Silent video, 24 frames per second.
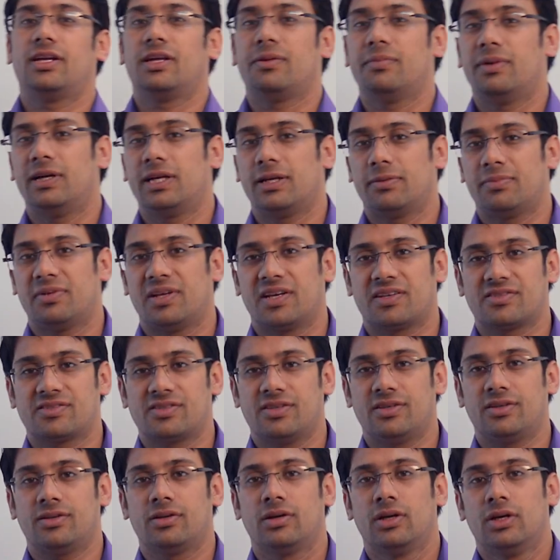
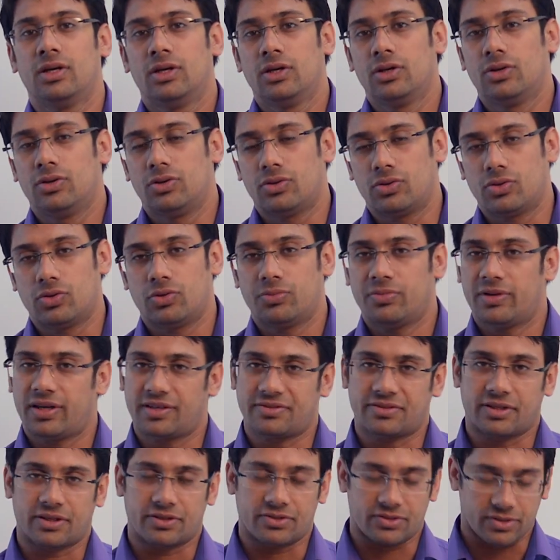demultiplexer, ROM,
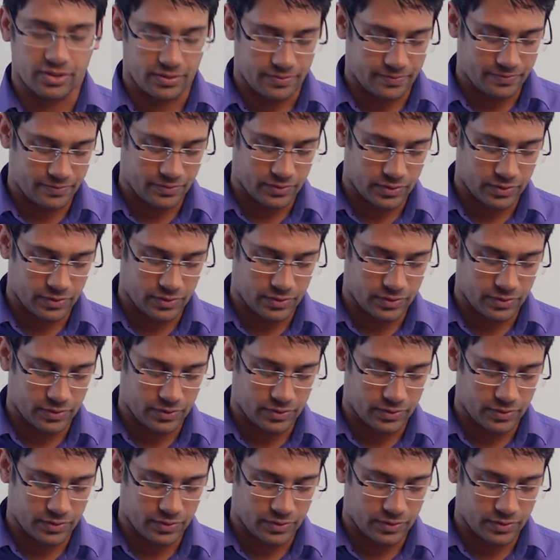etc.